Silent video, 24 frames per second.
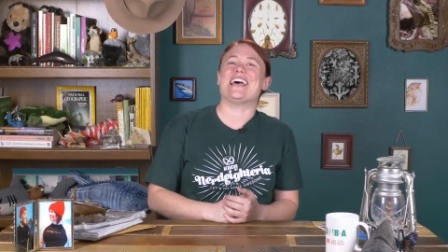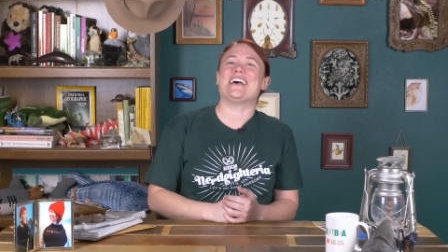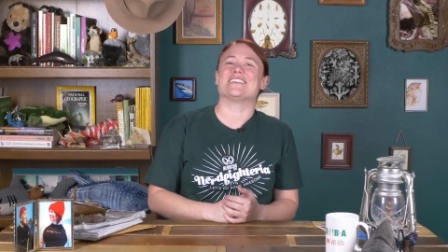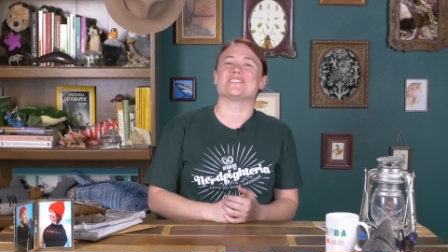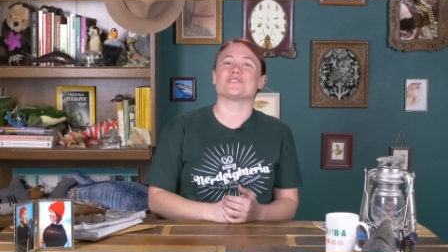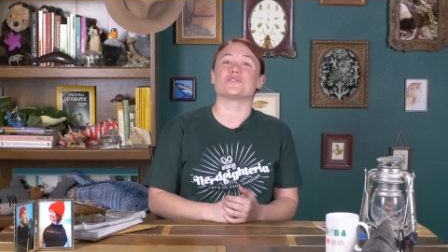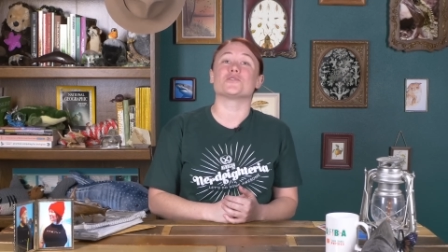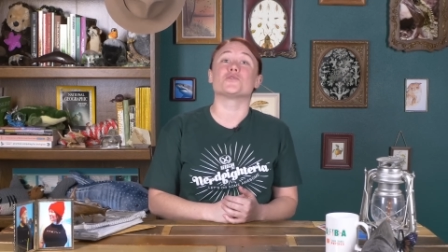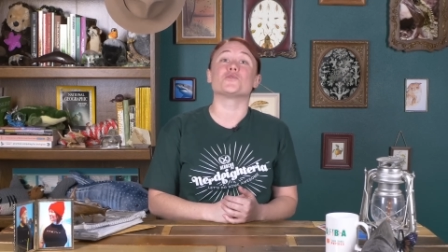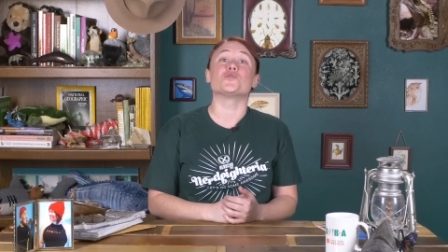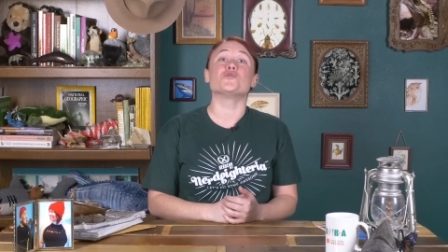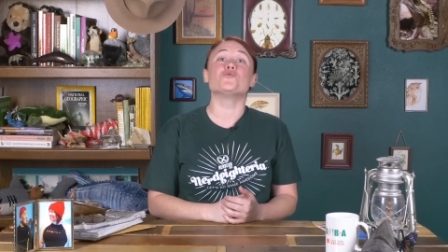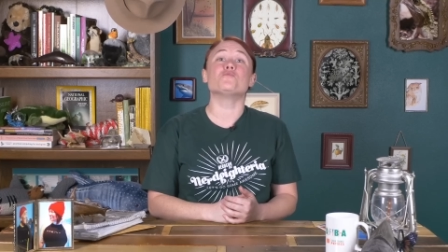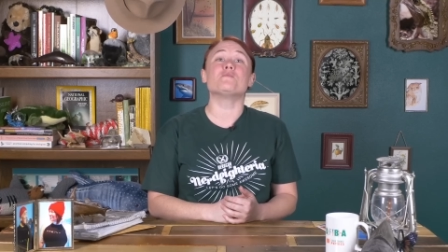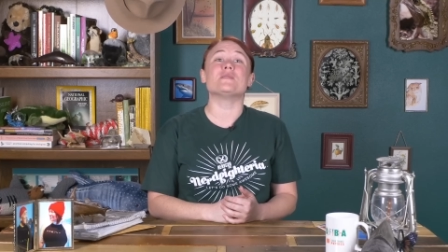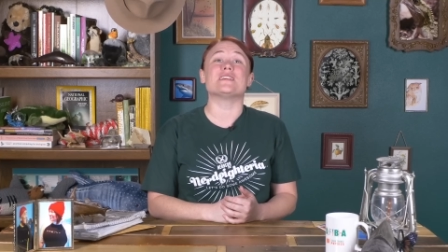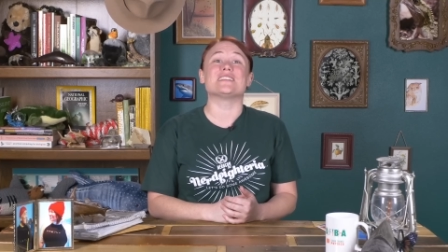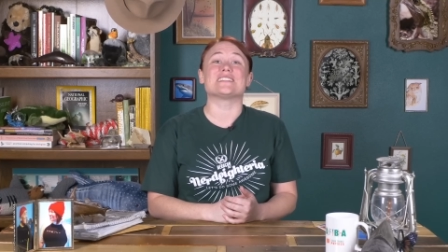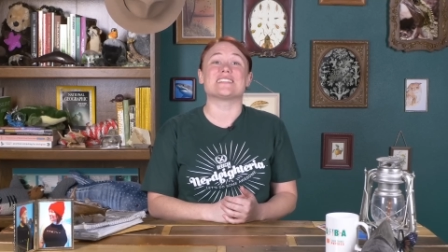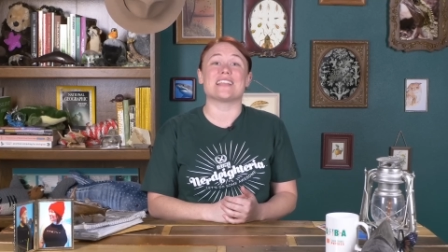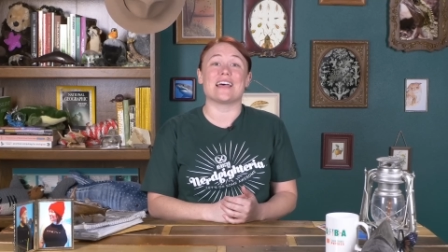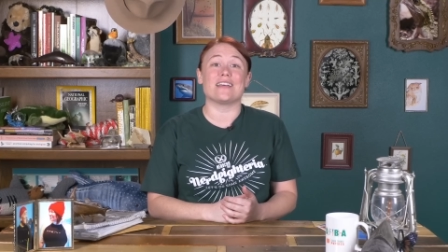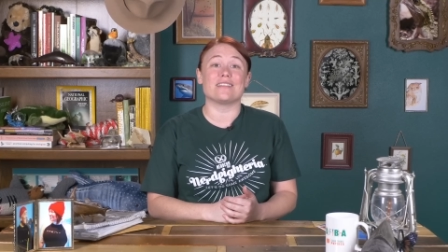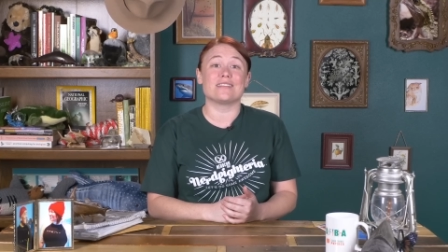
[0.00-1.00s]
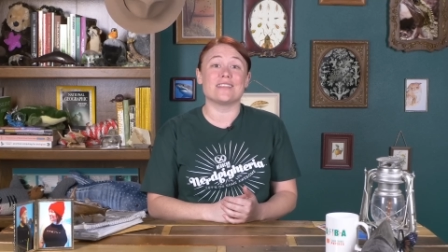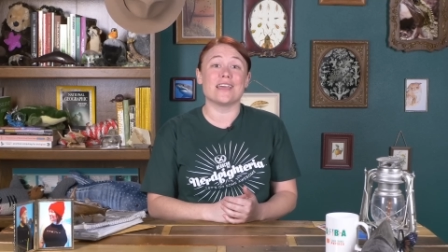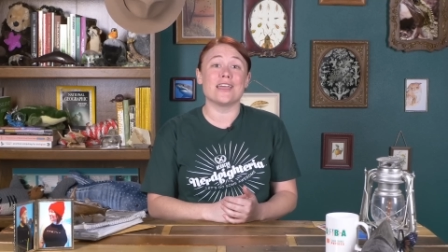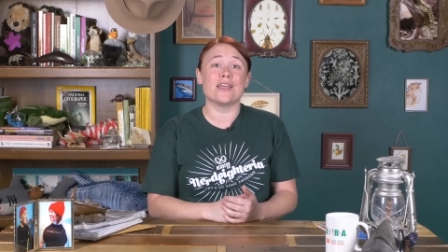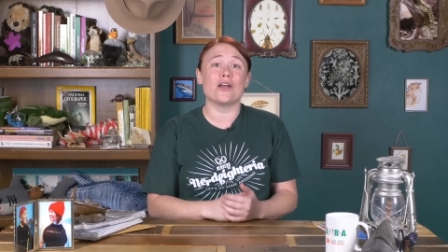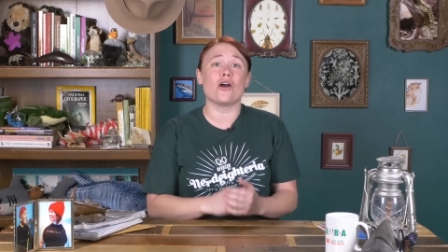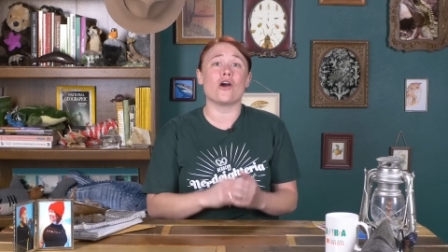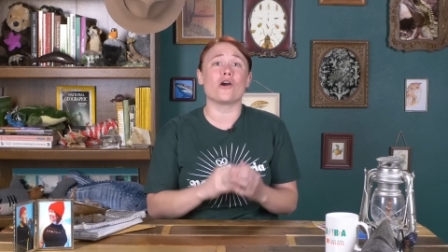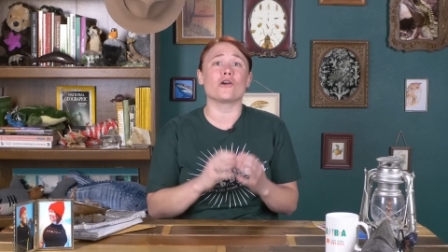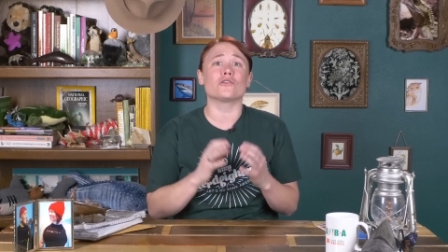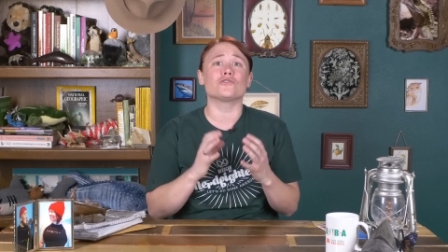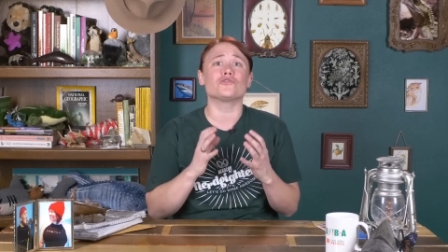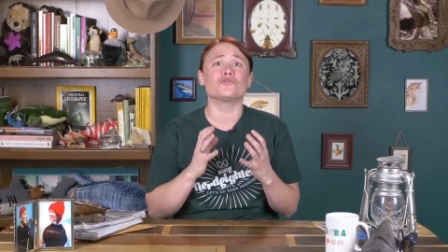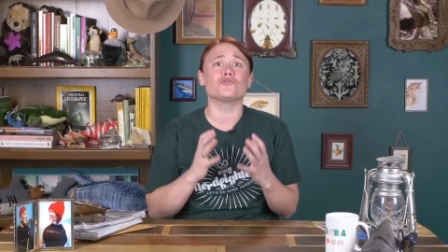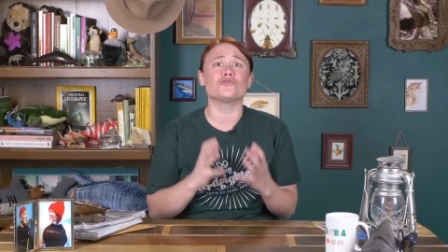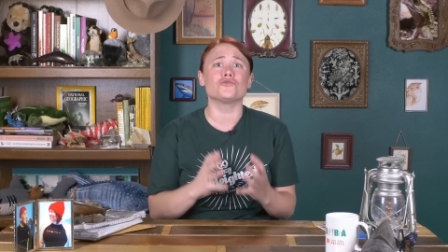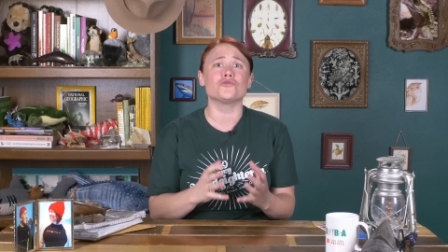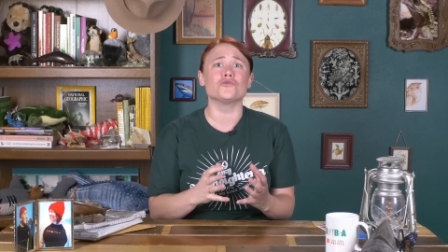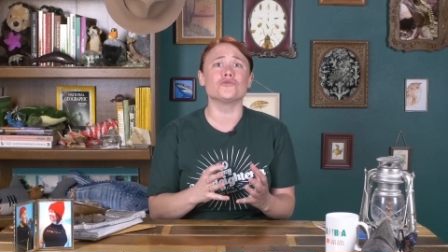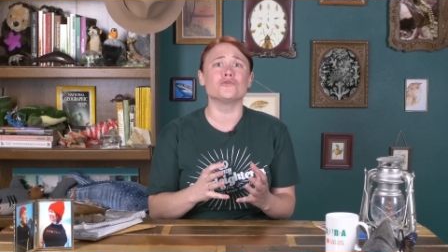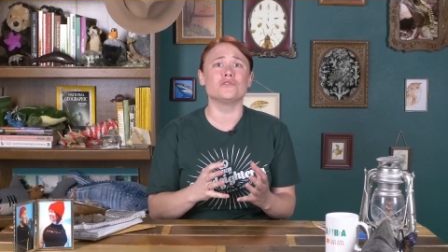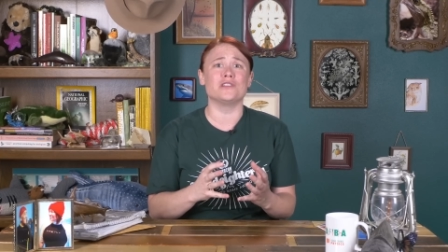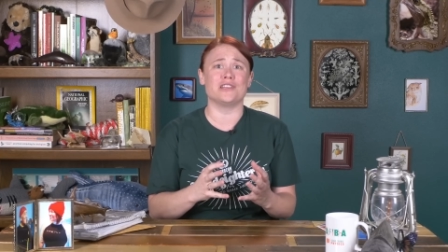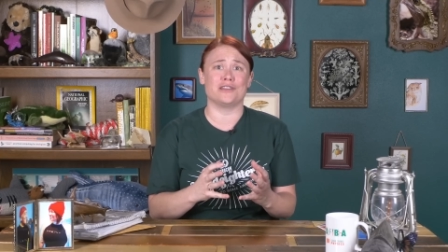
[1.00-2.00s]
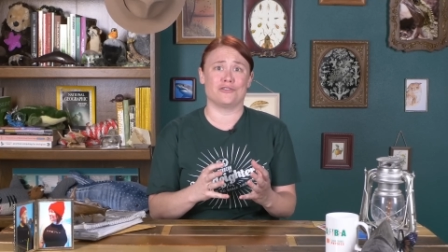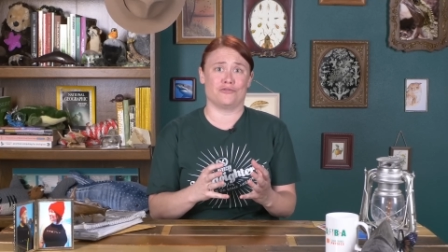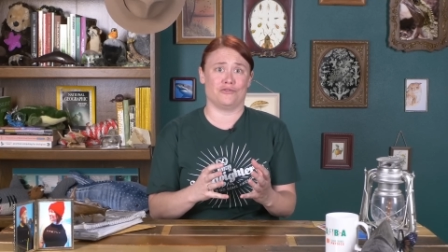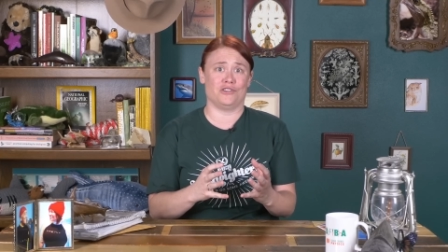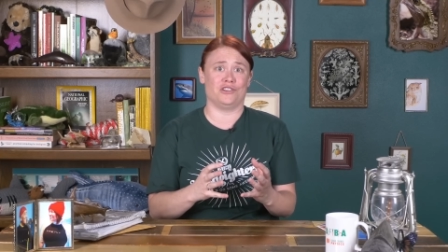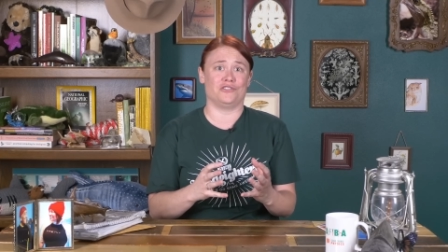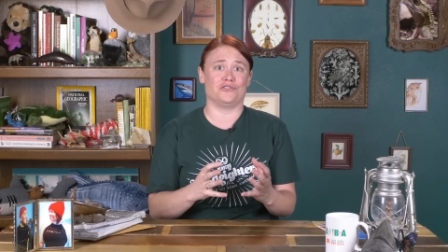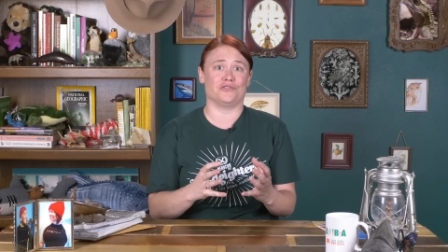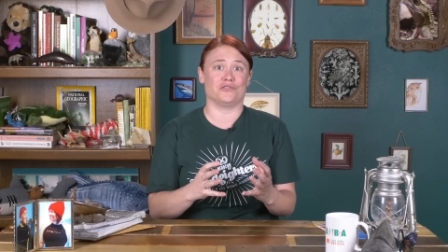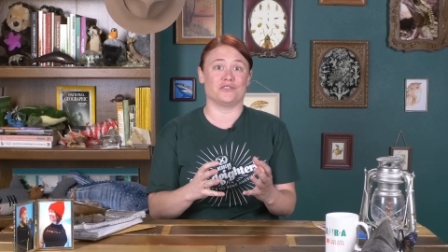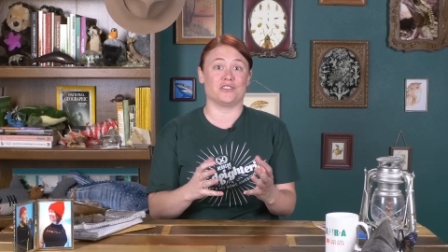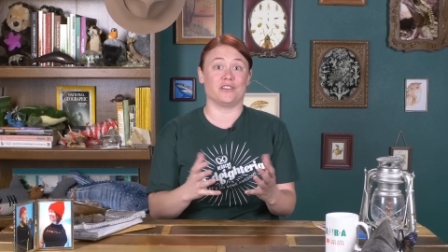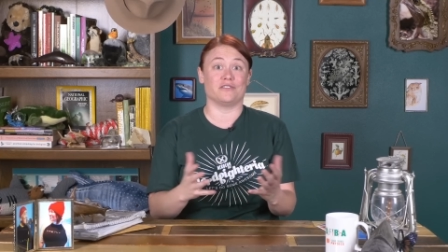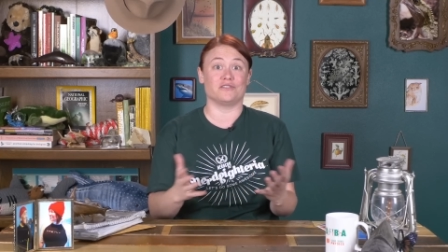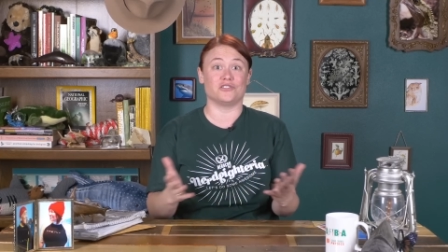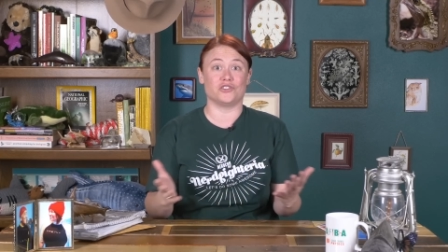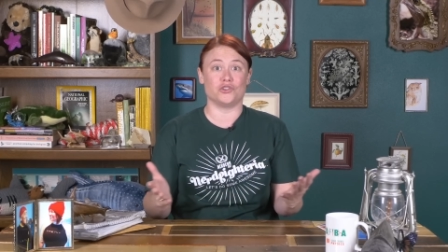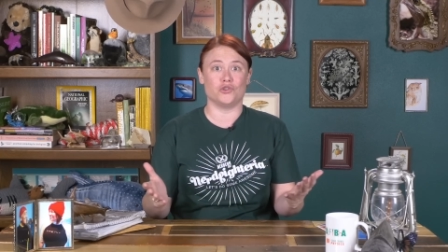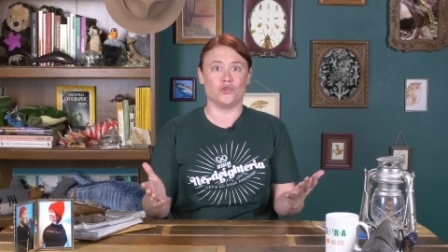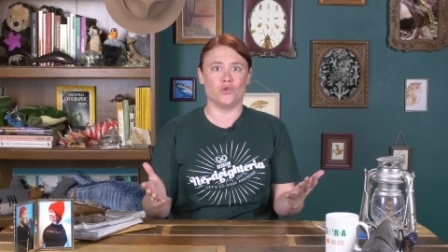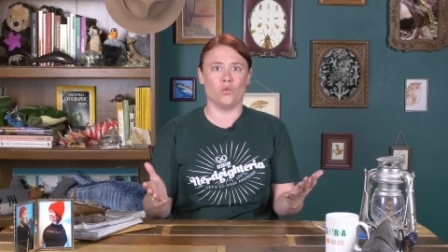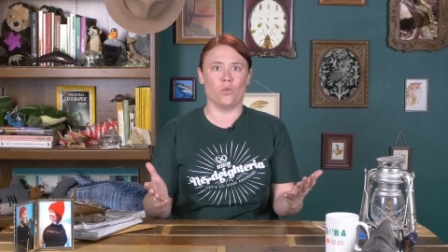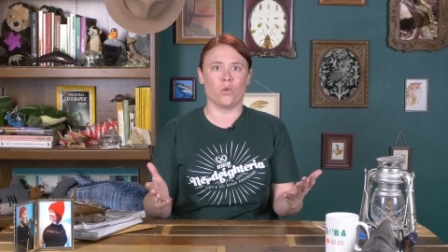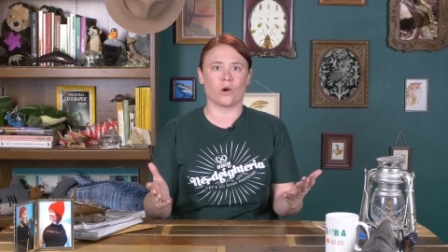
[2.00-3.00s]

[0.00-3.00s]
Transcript: as a group is that they are truly creatures of two